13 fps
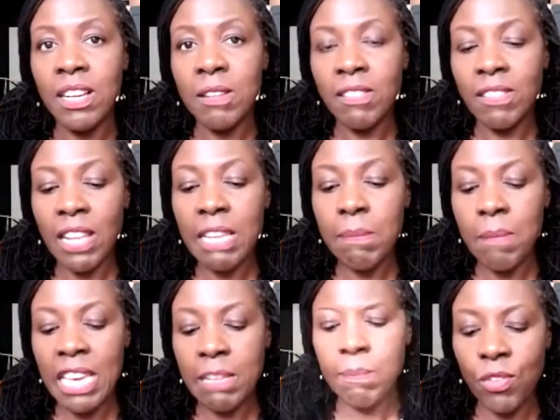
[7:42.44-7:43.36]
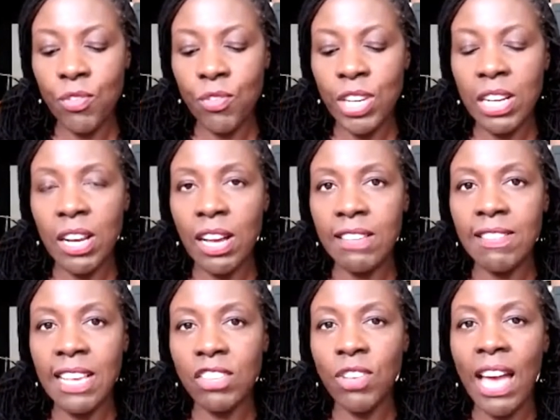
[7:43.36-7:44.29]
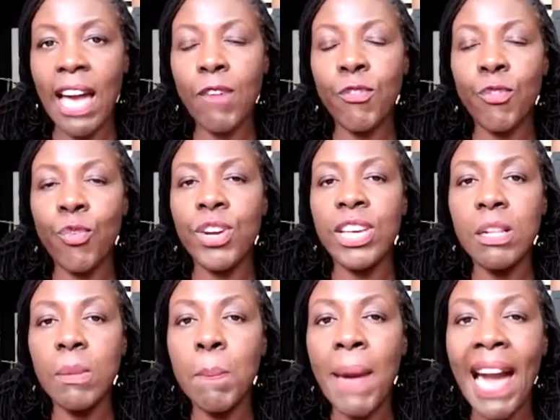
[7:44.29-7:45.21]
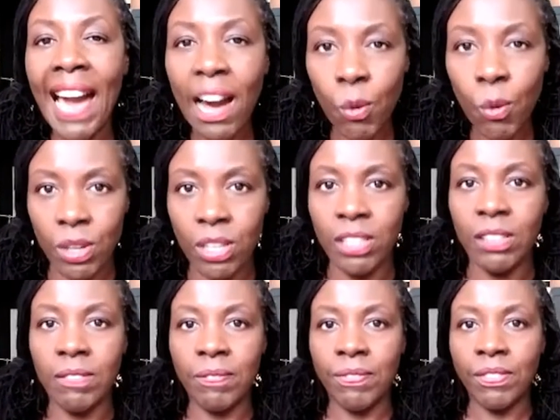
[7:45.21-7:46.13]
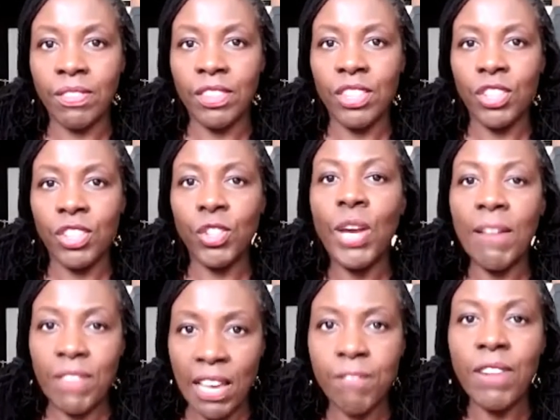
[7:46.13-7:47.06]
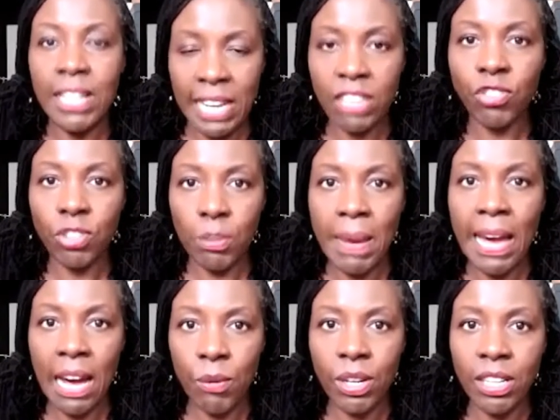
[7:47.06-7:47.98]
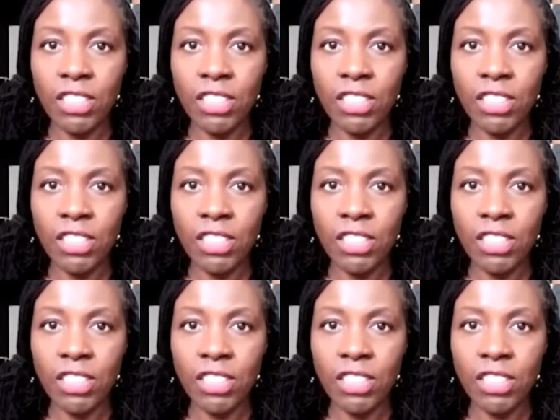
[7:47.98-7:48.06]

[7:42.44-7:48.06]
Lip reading: suddenly made me realize that to have real power, you have to have financial power.